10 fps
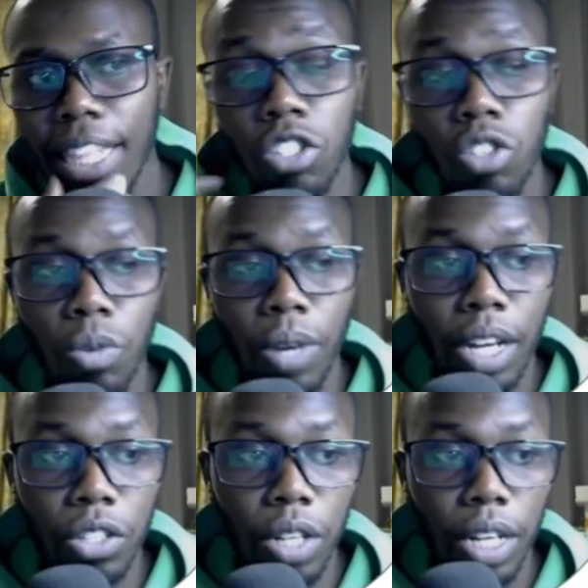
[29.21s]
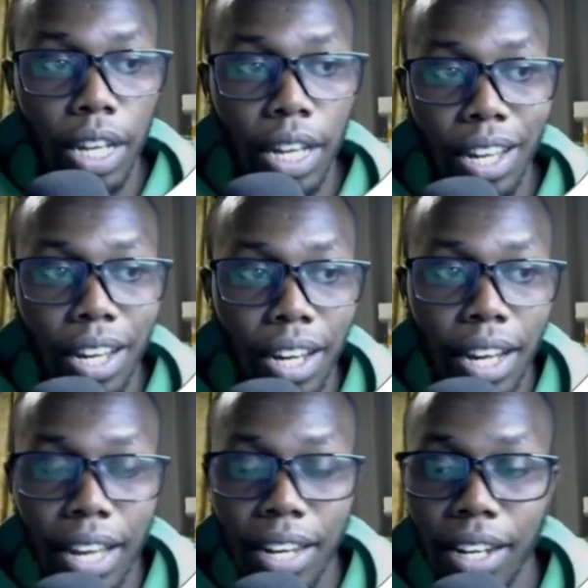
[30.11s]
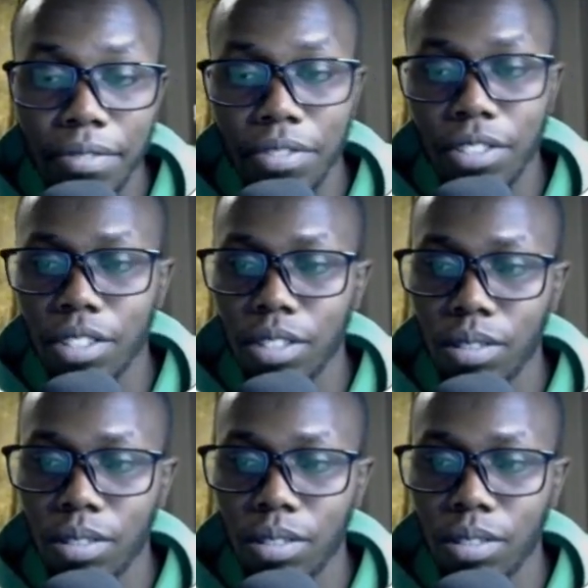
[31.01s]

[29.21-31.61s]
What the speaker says: reason why actually I left